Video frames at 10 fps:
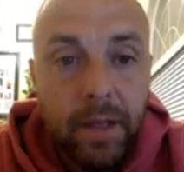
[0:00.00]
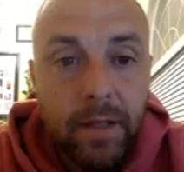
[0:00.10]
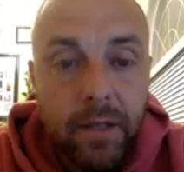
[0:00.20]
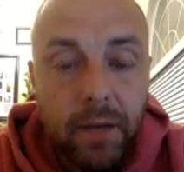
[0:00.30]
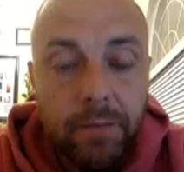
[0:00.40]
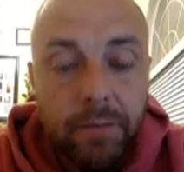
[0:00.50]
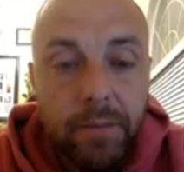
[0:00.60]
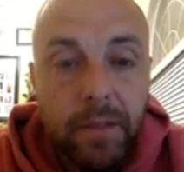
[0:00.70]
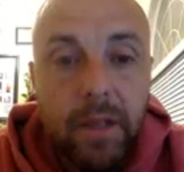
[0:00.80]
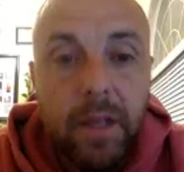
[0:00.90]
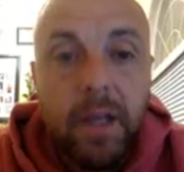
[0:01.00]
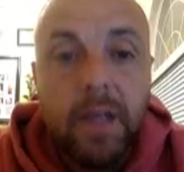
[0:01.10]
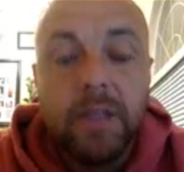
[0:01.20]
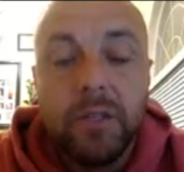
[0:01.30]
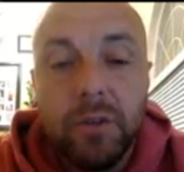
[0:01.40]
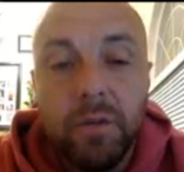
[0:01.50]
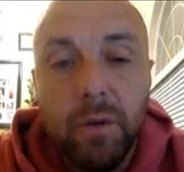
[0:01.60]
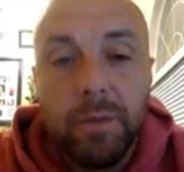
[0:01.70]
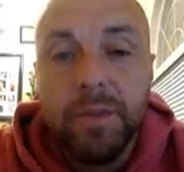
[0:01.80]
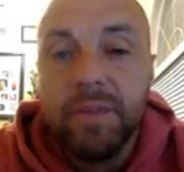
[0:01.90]
So the two
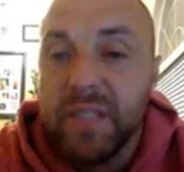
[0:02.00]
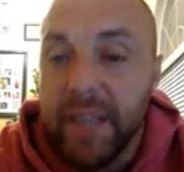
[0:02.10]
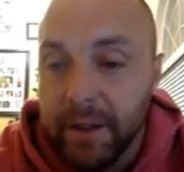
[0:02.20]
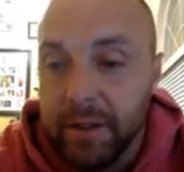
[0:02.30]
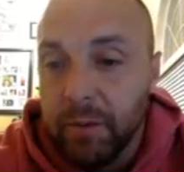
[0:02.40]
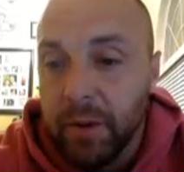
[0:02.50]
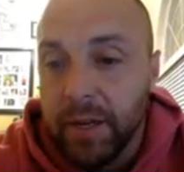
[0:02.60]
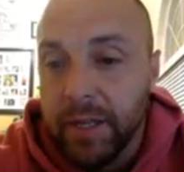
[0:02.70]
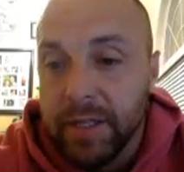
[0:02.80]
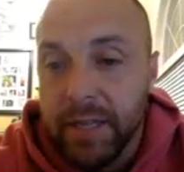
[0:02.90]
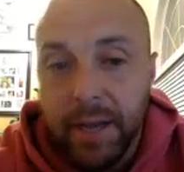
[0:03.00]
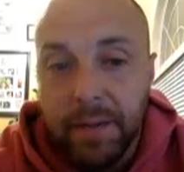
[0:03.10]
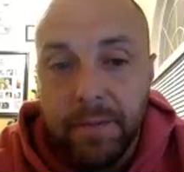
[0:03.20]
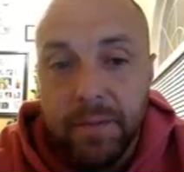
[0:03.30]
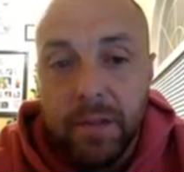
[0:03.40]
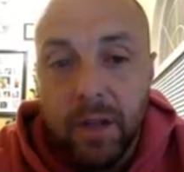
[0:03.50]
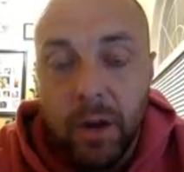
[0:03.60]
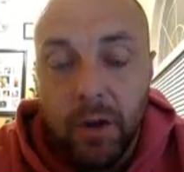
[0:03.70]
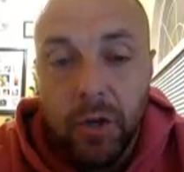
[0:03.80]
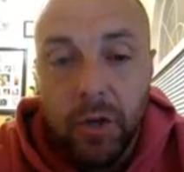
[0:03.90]
forms of ser that we're going to need today
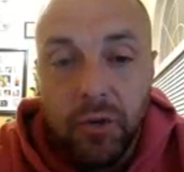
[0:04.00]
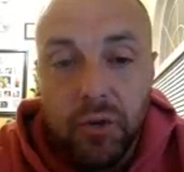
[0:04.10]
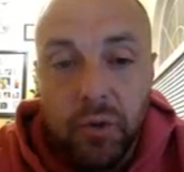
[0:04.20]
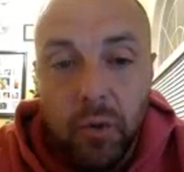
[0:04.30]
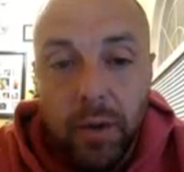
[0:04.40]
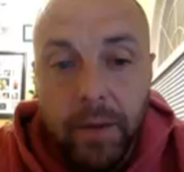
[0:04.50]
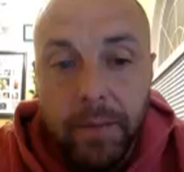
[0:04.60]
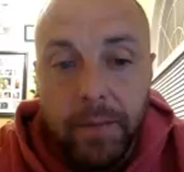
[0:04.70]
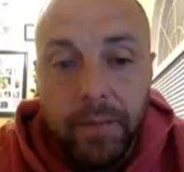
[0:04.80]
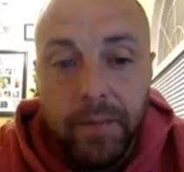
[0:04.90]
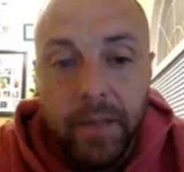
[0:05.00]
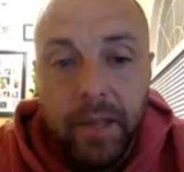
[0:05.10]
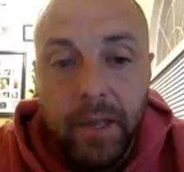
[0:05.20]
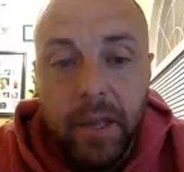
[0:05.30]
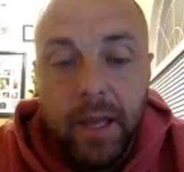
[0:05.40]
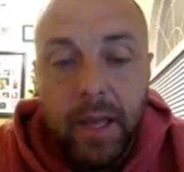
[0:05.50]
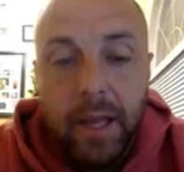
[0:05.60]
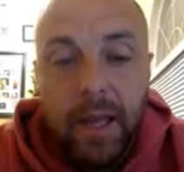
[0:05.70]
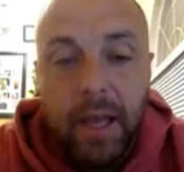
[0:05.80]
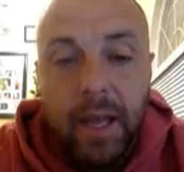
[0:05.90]
are yo soy
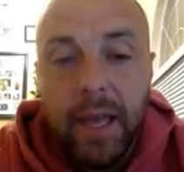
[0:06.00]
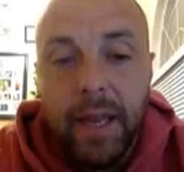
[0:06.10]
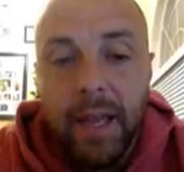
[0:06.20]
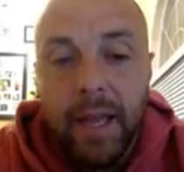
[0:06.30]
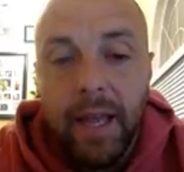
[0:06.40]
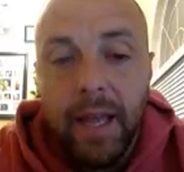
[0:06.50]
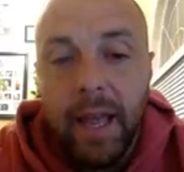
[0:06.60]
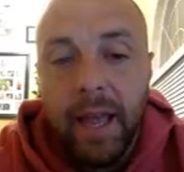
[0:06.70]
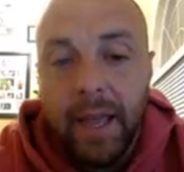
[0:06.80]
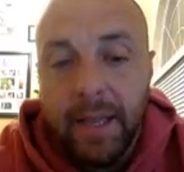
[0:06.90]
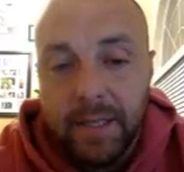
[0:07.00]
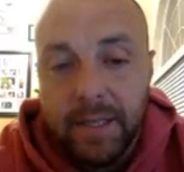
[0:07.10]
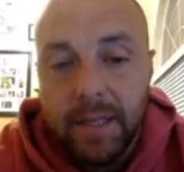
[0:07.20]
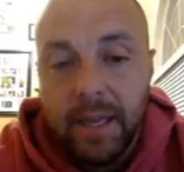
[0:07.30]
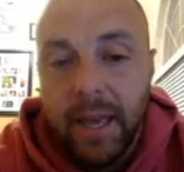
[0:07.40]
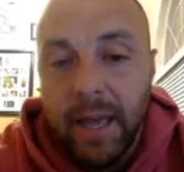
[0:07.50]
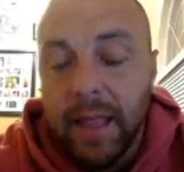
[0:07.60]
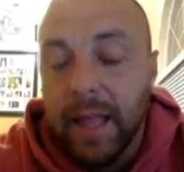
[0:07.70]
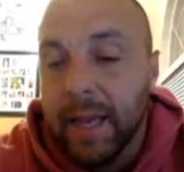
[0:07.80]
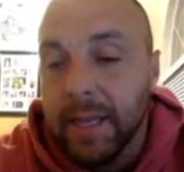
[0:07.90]
and es.
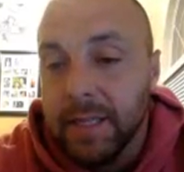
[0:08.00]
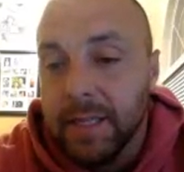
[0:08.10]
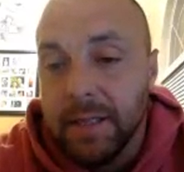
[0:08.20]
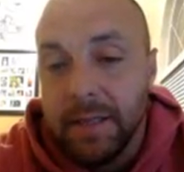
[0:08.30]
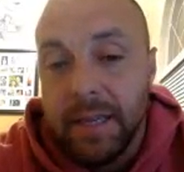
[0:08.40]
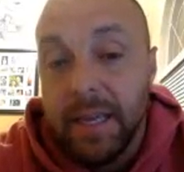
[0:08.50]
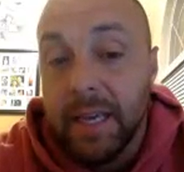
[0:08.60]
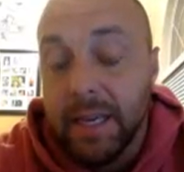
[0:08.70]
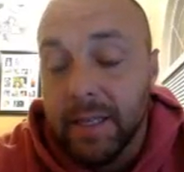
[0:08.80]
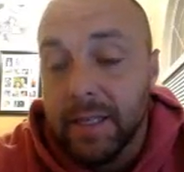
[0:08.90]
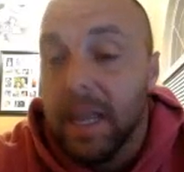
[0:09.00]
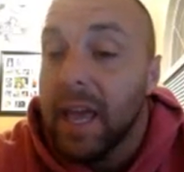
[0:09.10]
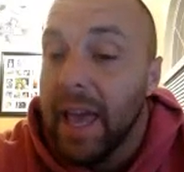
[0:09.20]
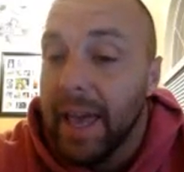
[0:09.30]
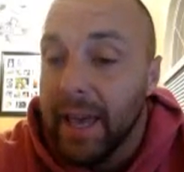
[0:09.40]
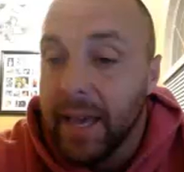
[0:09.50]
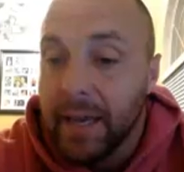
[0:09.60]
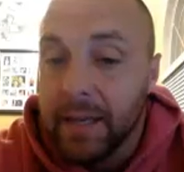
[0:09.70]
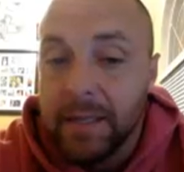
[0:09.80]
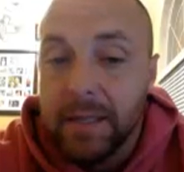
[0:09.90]
Él es, he is. Ella
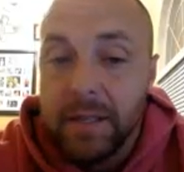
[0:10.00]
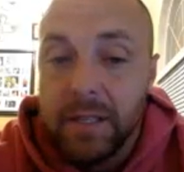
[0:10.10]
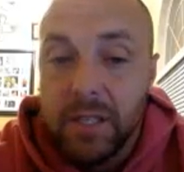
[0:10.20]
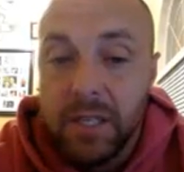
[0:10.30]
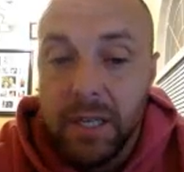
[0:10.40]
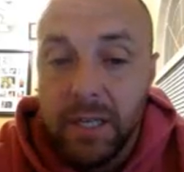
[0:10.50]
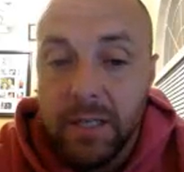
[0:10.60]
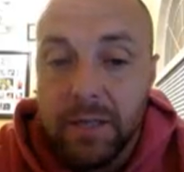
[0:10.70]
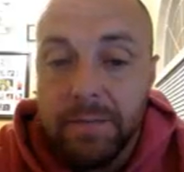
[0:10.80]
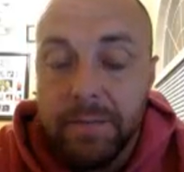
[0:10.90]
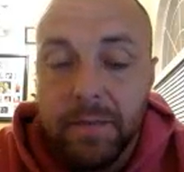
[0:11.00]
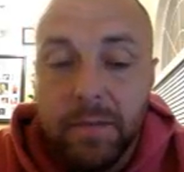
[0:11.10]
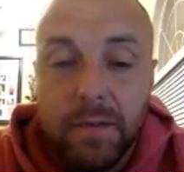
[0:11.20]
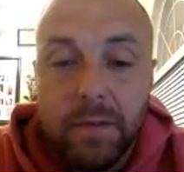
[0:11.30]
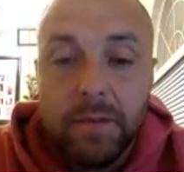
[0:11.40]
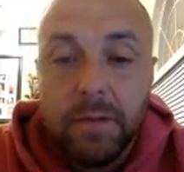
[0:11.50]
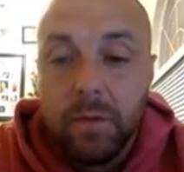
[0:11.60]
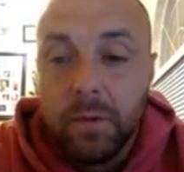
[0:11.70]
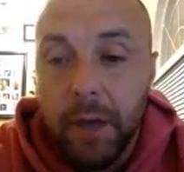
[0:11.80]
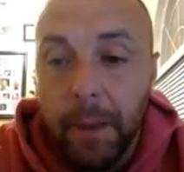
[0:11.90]
es, she is.
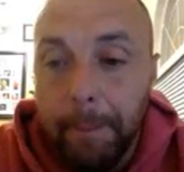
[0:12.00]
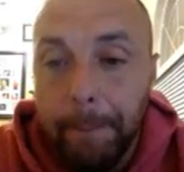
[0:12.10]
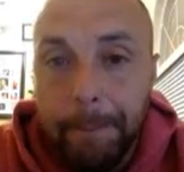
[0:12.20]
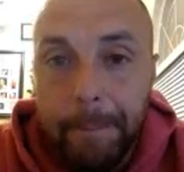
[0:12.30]
Okay.